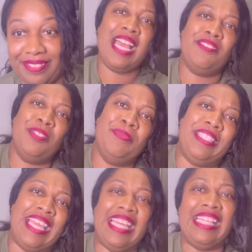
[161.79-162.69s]
Now some
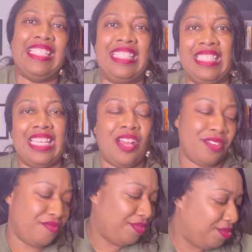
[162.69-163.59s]
dancing, y'all.
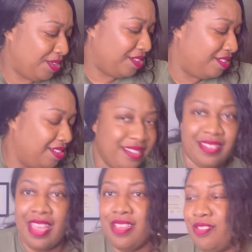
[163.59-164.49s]
You wanna do the
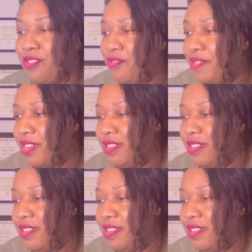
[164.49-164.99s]
tango?